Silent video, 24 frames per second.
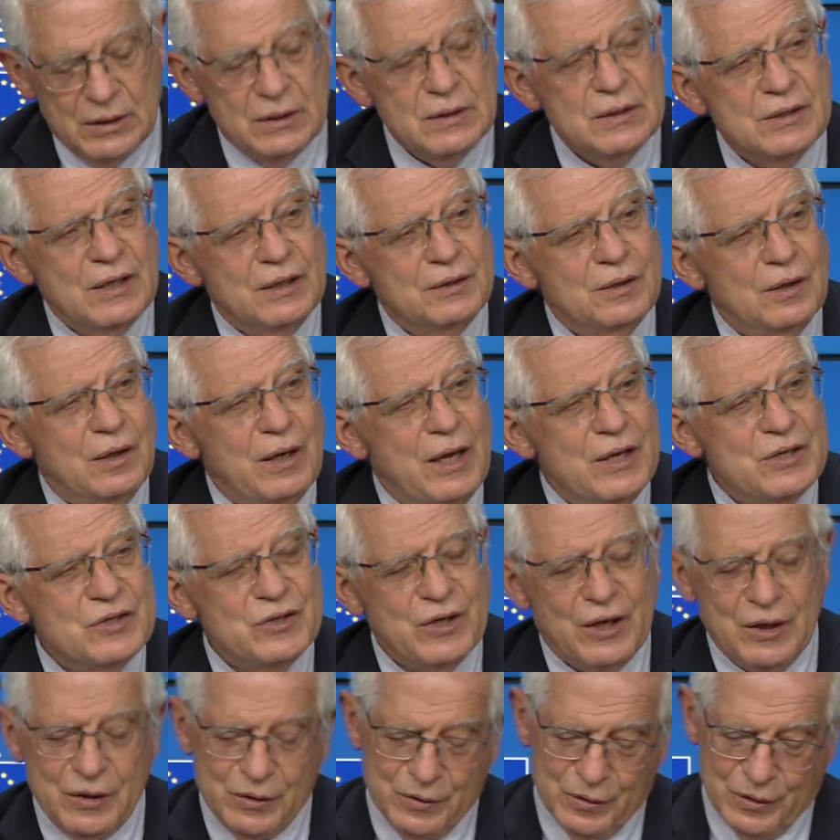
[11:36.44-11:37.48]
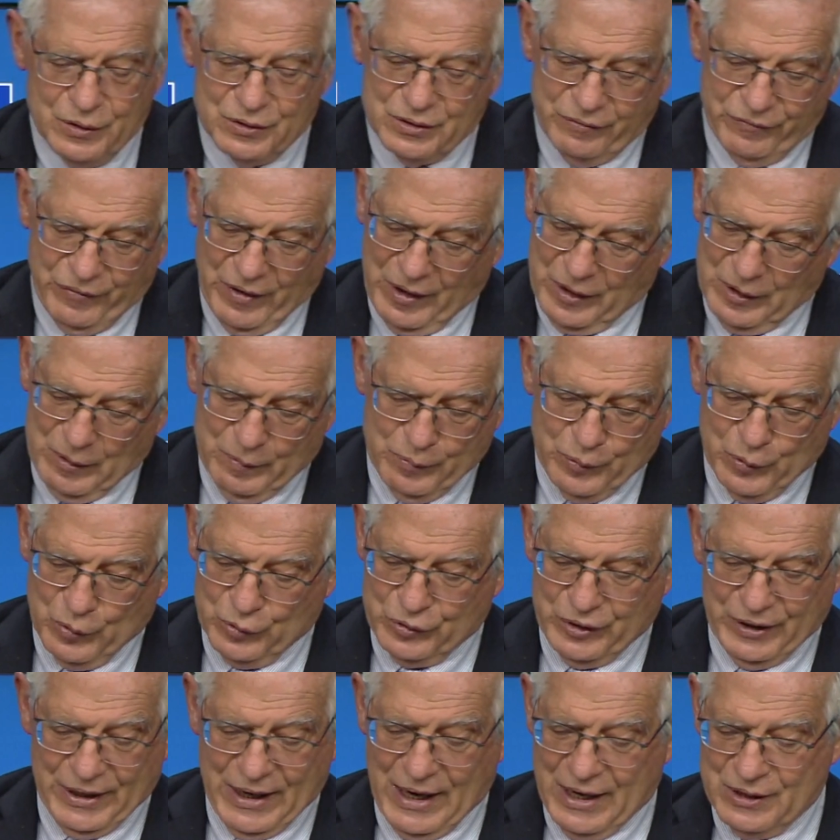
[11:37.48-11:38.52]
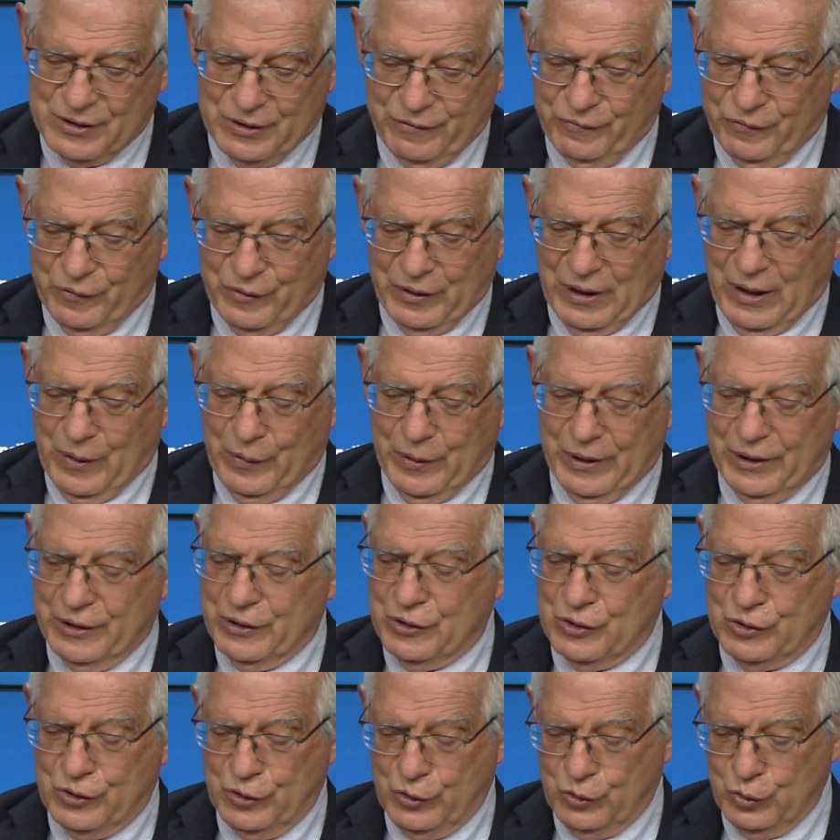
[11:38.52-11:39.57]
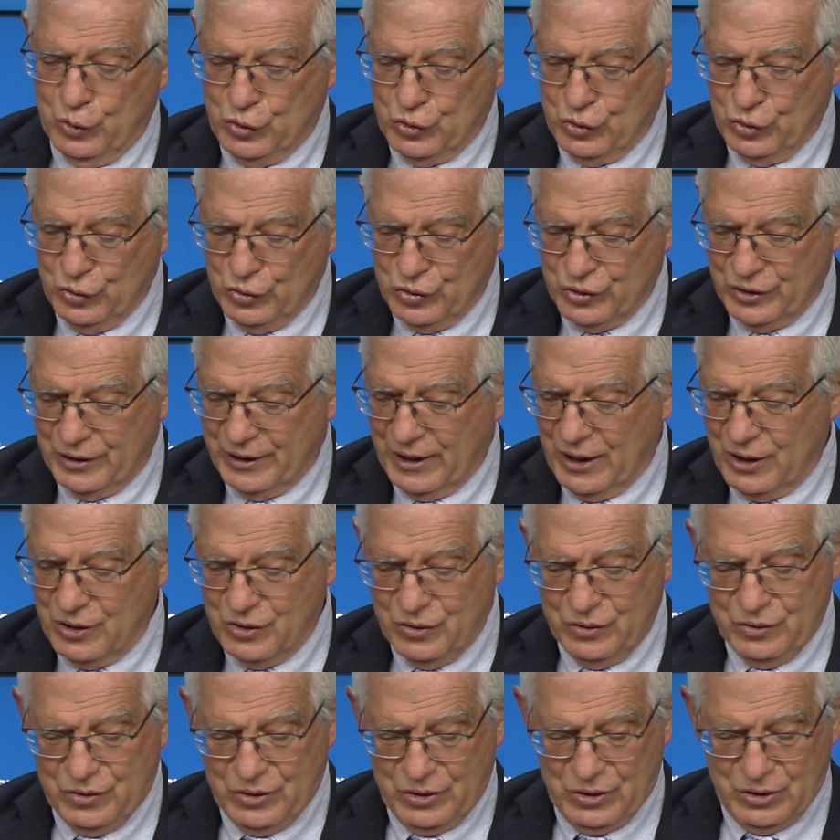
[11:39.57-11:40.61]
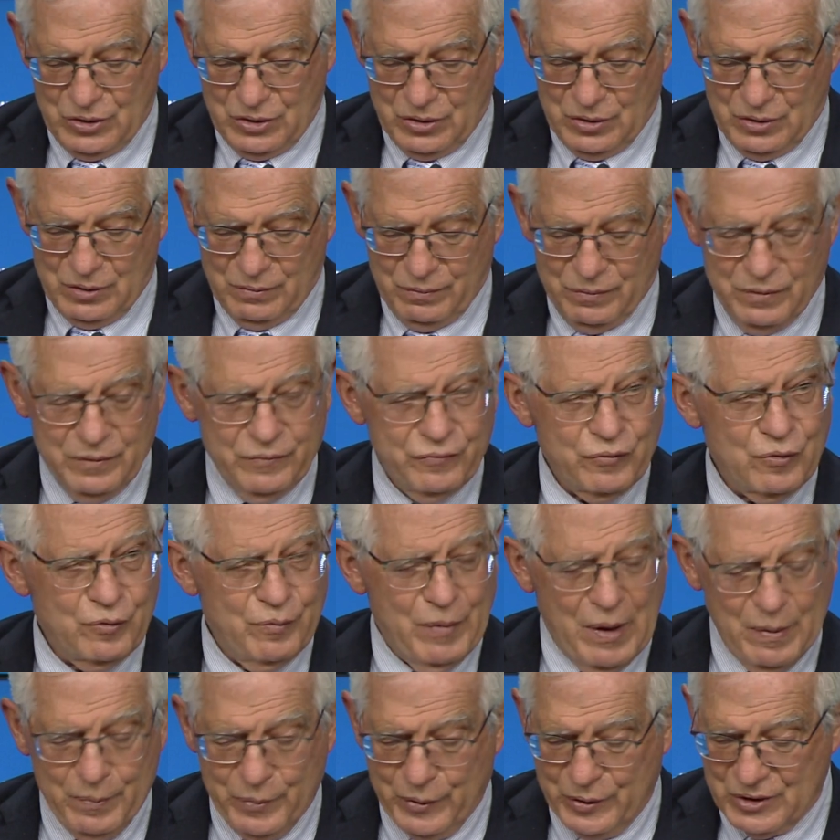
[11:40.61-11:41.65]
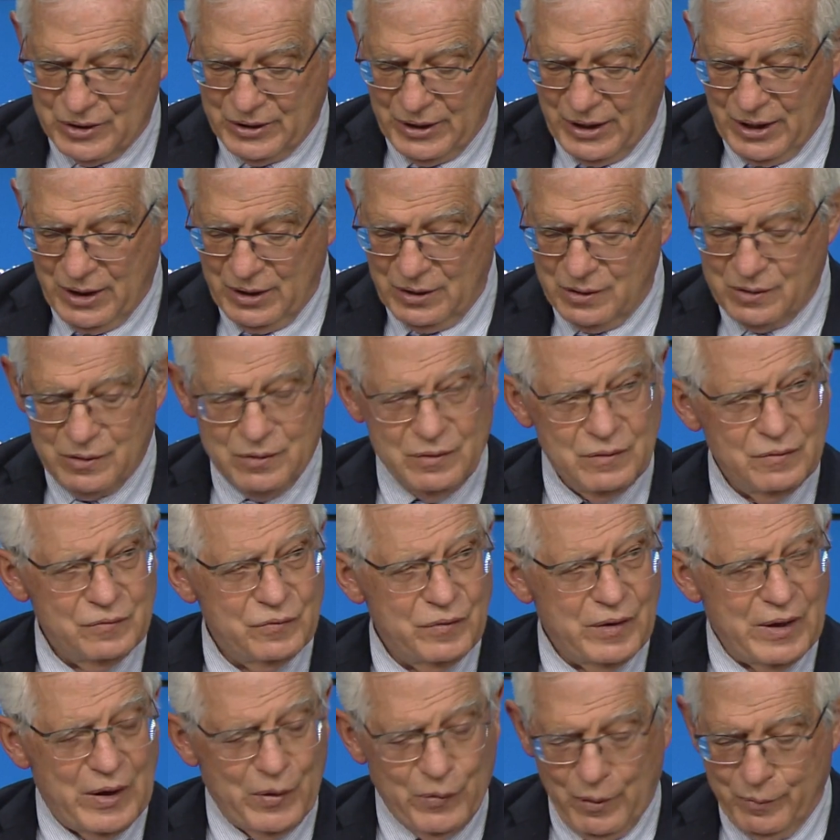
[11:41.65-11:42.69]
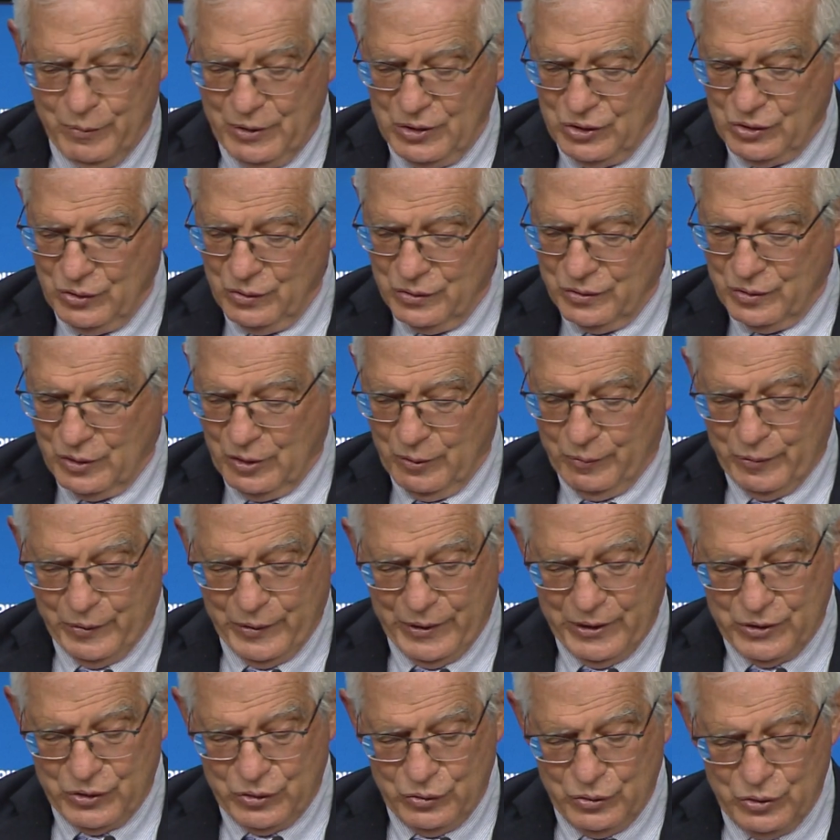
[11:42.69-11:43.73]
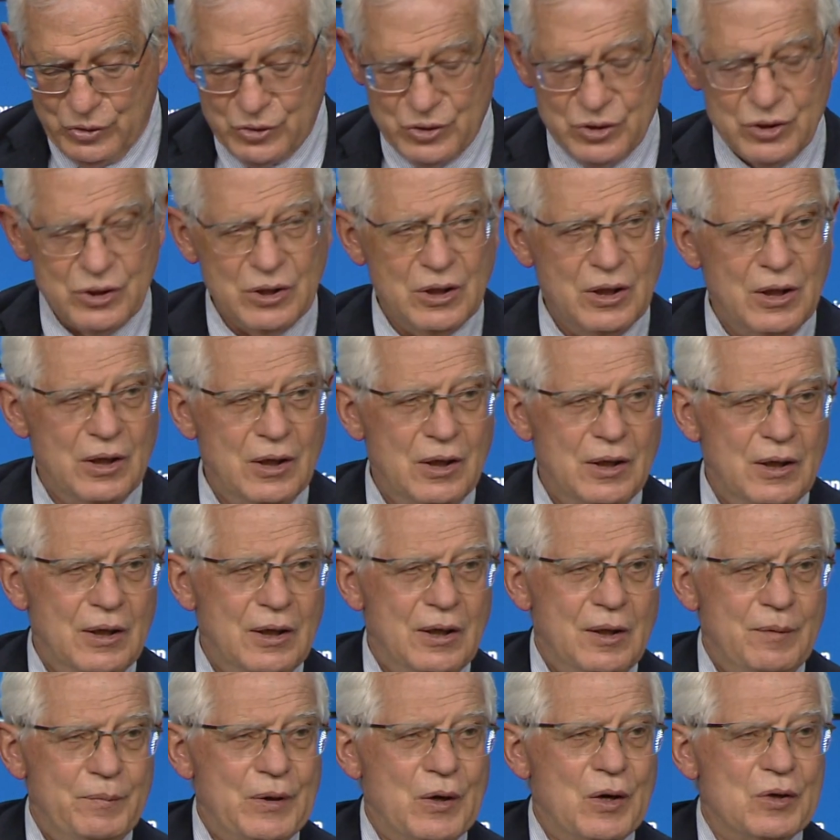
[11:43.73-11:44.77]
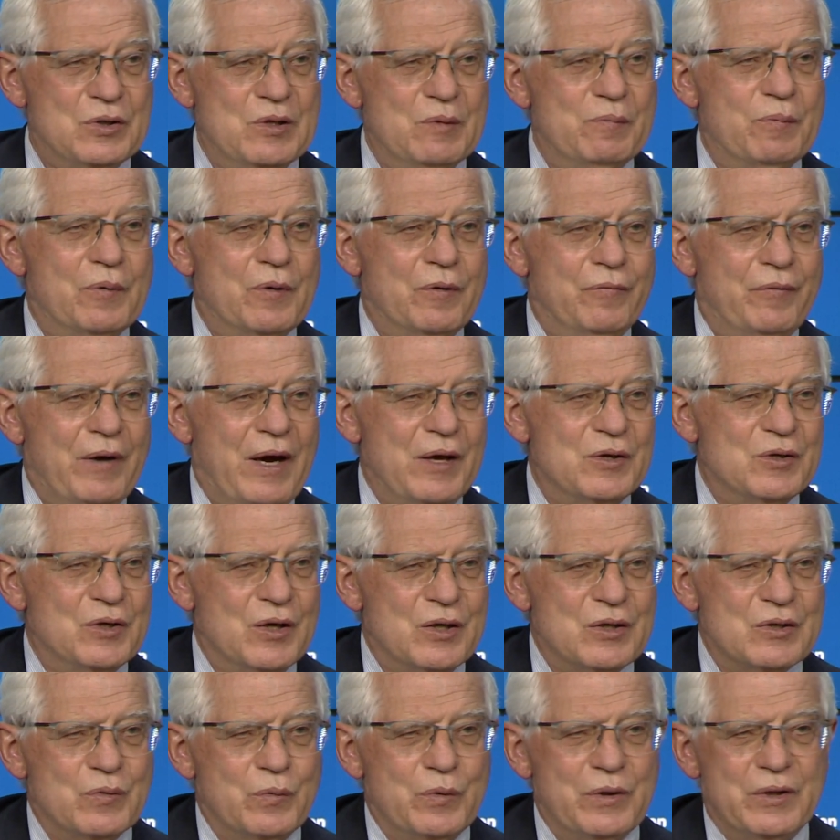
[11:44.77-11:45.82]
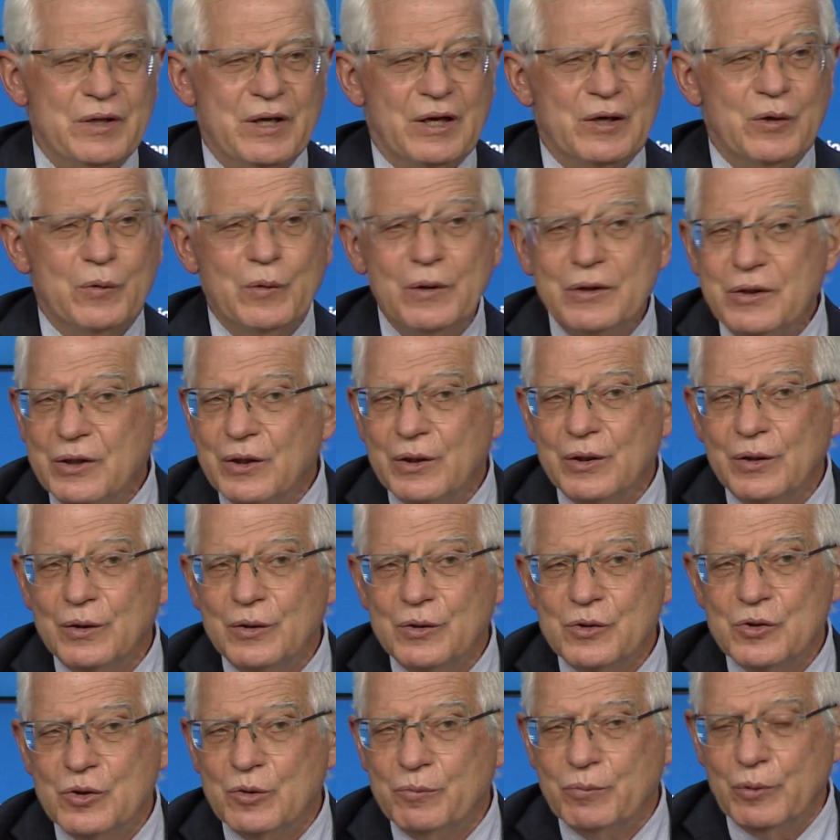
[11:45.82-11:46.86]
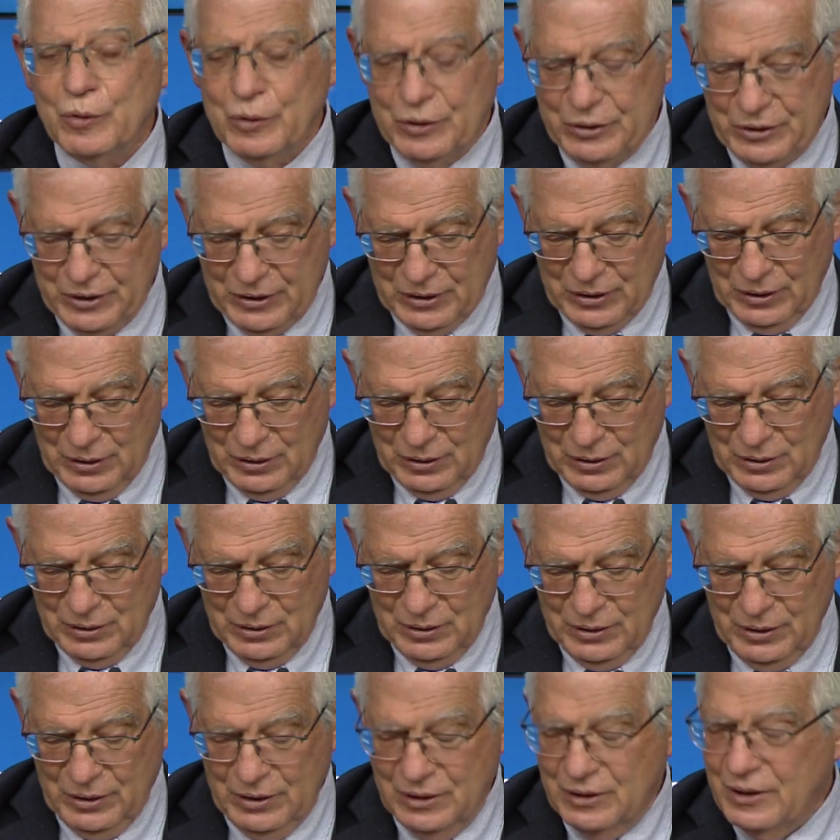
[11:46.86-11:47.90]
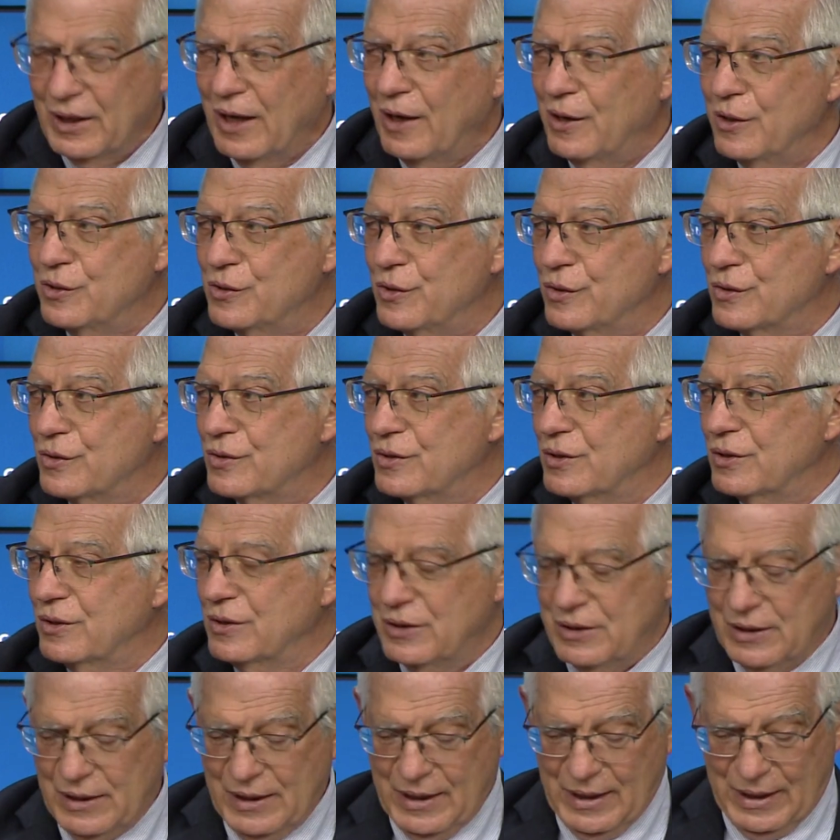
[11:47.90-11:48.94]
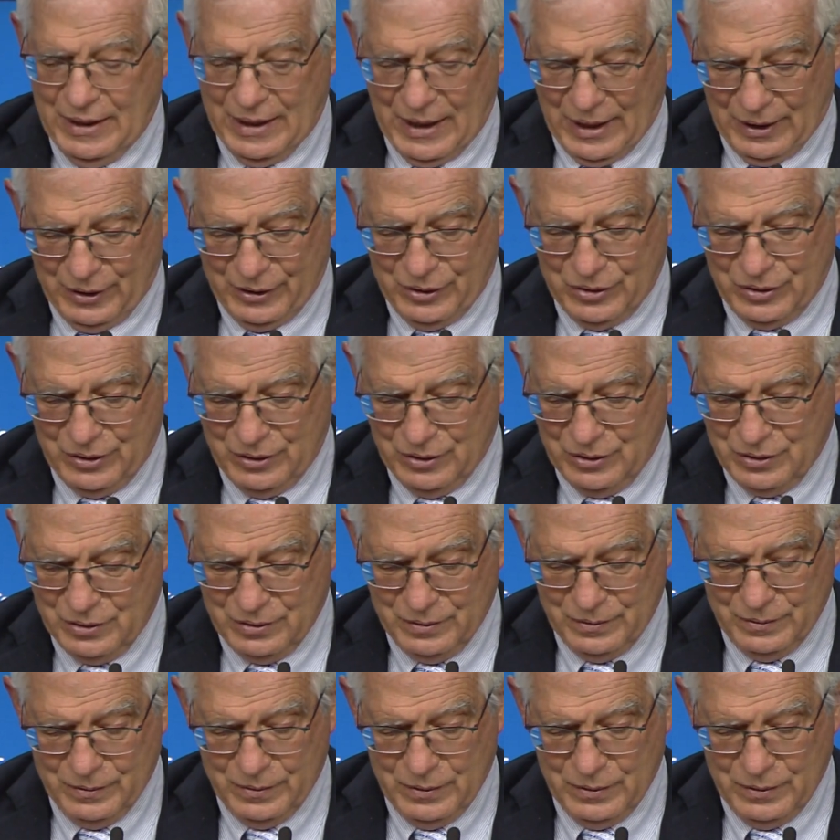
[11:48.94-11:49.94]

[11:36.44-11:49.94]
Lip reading: Satellite Center is a very important asset for our institutions and agencies, for member states, for our missions and operations, because it provides us with a critical geopolitical intelligence analysis.